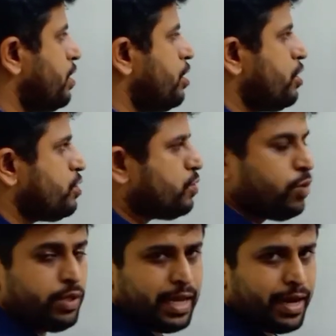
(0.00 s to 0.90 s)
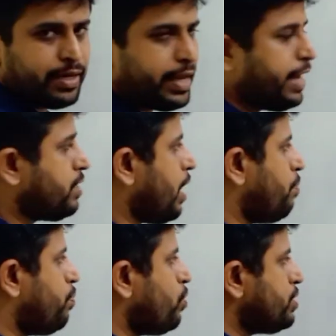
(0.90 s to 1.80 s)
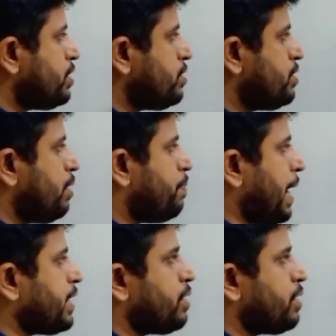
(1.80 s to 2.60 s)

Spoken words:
so that it opposes the barrier